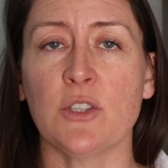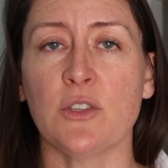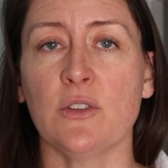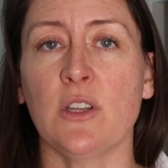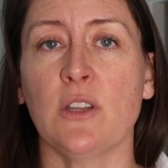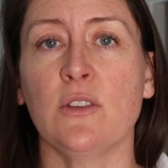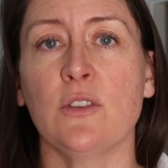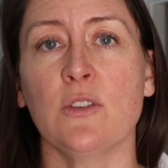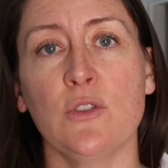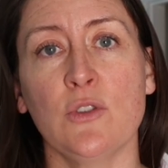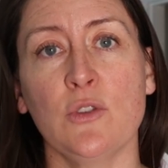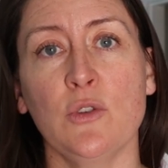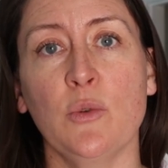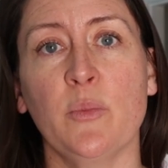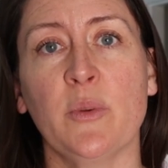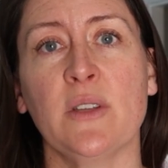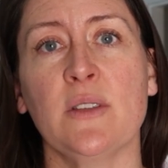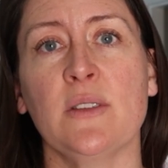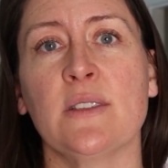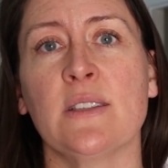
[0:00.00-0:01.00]
sure that the
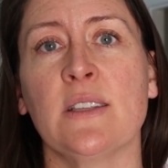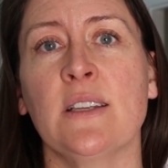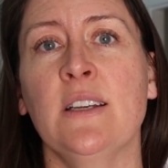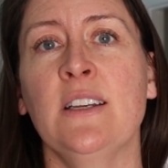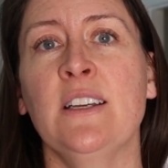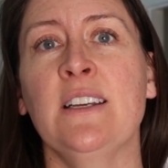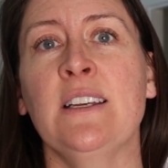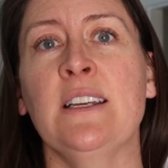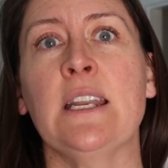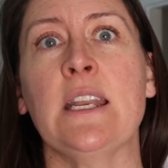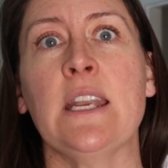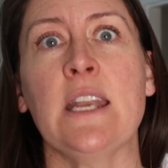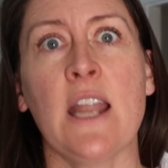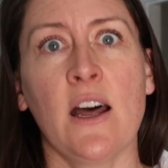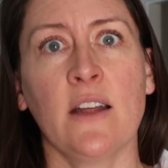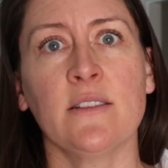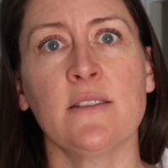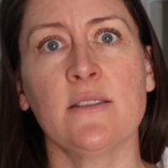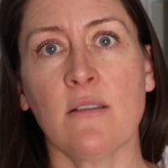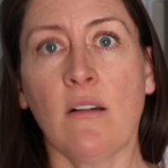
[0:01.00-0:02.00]
soup is
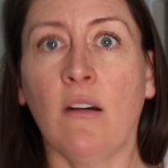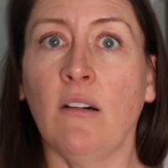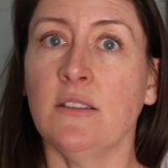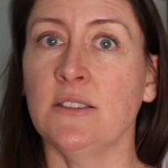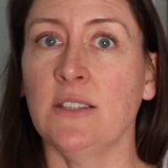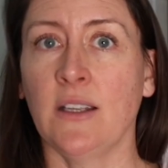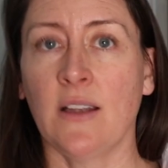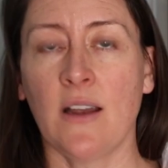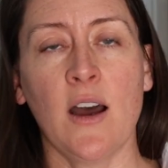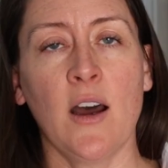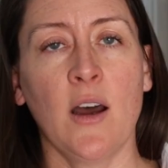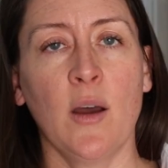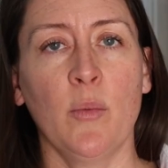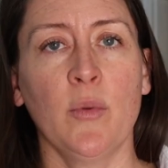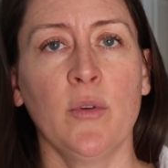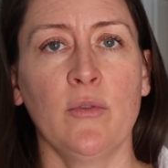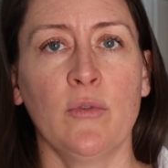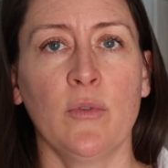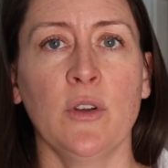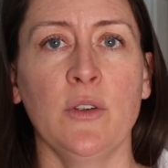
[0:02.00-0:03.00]
not scalding hot
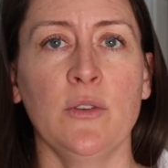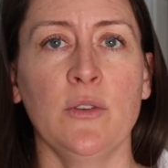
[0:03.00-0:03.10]
before